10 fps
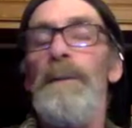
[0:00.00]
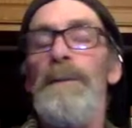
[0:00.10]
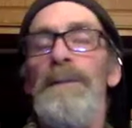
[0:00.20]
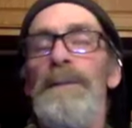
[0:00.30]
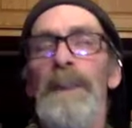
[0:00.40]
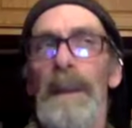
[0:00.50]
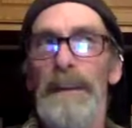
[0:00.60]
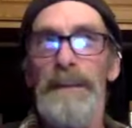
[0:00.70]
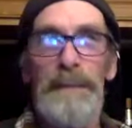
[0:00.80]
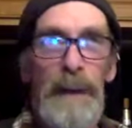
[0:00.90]
horses,
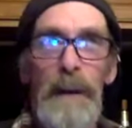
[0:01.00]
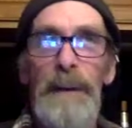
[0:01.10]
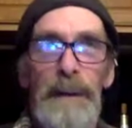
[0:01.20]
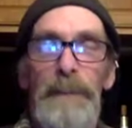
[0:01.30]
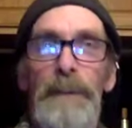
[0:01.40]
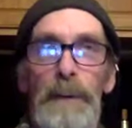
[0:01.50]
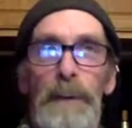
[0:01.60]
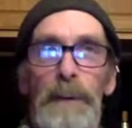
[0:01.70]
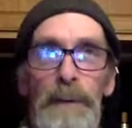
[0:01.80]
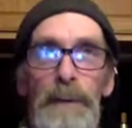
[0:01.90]
it's very
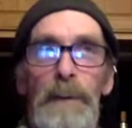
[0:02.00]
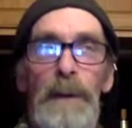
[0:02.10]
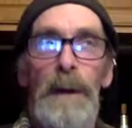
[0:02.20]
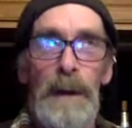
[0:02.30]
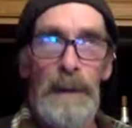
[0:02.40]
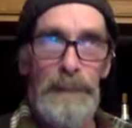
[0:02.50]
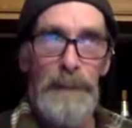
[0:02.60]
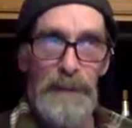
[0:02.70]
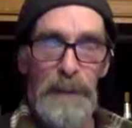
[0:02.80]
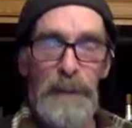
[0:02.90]
difficult to
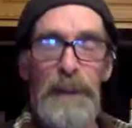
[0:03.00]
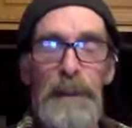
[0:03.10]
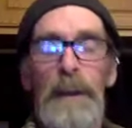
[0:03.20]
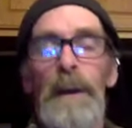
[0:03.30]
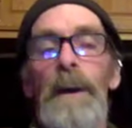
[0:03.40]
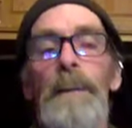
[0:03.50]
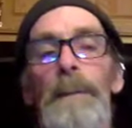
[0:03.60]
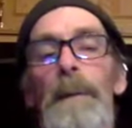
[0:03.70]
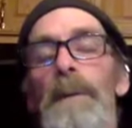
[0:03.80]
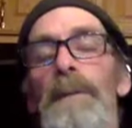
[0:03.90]
efficiently
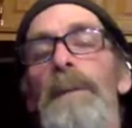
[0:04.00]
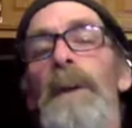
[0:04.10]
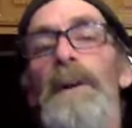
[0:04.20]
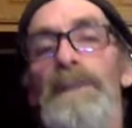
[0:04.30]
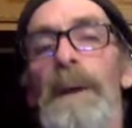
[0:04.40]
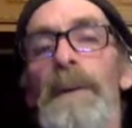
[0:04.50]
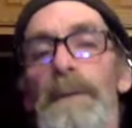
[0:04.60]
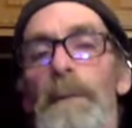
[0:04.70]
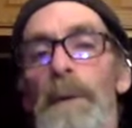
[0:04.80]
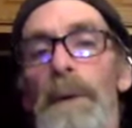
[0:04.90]
move large amounts
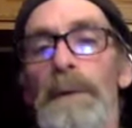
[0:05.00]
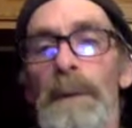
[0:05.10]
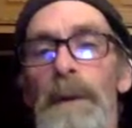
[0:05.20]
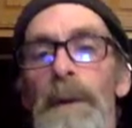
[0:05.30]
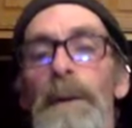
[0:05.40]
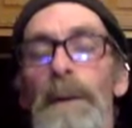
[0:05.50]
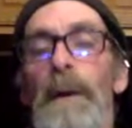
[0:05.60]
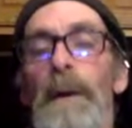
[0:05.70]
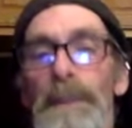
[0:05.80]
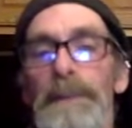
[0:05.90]
of wood
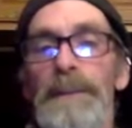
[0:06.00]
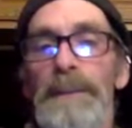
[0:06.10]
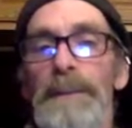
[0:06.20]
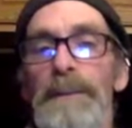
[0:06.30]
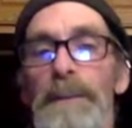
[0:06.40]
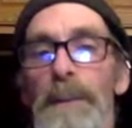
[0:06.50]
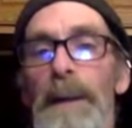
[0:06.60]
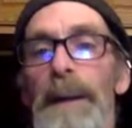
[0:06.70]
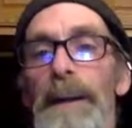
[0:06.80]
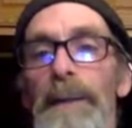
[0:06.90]
long distances to a
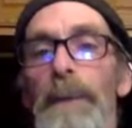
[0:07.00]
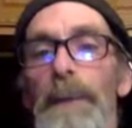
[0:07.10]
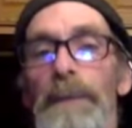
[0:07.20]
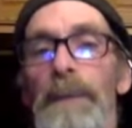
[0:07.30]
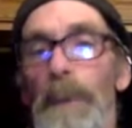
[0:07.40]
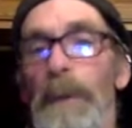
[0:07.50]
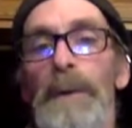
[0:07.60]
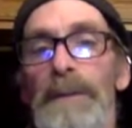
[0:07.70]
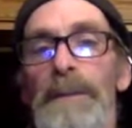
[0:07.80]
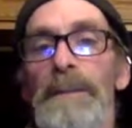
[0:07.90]
landing with
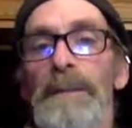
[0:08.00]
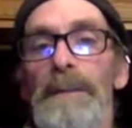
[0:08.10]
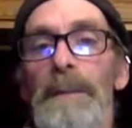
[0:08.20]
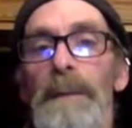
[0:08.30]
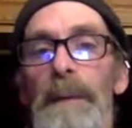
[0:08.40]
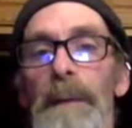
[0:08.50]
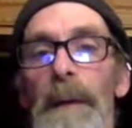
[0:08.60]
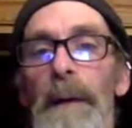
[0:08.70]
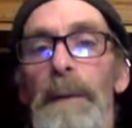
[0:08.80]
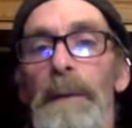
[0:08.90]
horses.
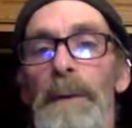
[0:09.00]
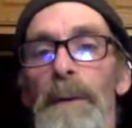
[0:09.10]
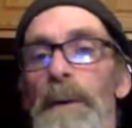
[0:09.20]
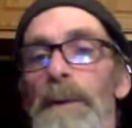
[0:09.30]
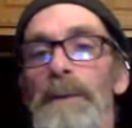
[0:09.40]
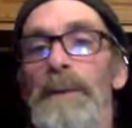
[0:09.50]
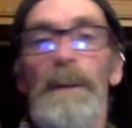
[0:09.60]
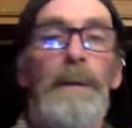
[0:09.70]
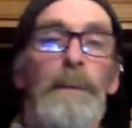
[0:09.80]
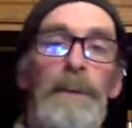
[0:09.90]
The
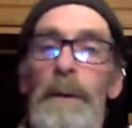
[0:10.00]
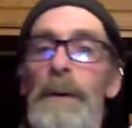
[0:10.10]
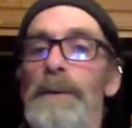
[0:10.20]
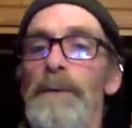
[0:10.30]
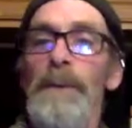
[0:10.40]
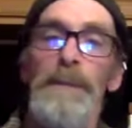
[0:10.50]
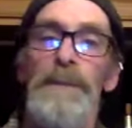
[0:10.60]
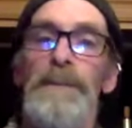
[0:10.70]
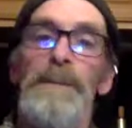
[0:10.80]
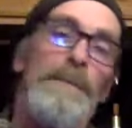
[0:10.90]
return
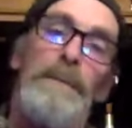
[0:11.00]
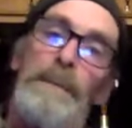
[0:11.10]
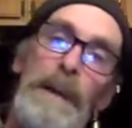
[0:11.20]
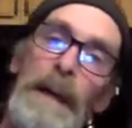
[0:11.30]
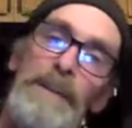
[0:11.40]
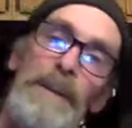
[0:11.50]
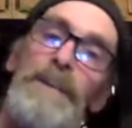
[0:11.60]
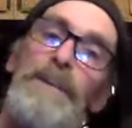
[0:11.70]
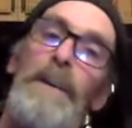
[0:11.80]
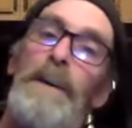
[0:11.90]
trips is
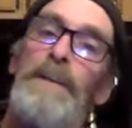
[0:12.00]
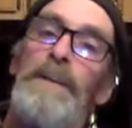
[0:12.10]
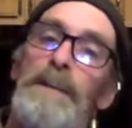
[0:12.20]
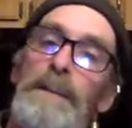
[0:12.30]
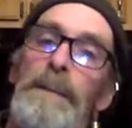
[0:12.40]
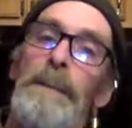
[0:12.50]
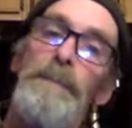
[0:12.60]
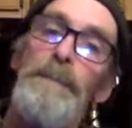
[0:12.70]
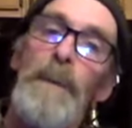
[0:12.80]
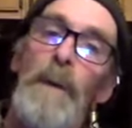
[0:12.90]
just as long as the
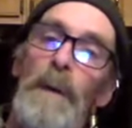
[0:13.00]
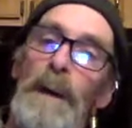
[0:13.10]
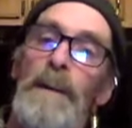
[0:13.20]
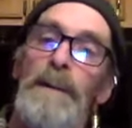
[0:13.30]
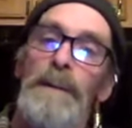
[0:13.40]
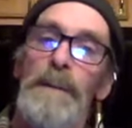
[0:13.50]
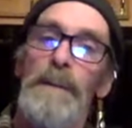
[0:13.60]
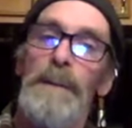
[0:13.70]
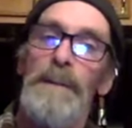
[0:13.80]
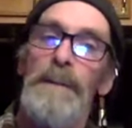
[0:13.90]
going out,
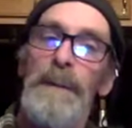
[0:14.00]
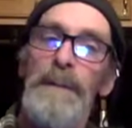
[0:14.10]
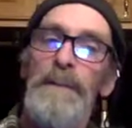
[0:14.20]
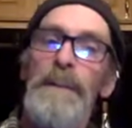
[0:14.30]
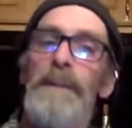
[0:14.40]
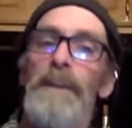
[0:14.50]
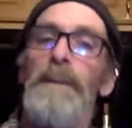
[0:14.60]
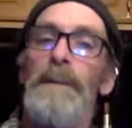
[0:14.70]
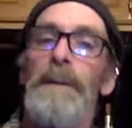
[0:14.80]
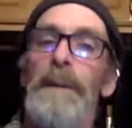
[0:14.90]
so it's difficult.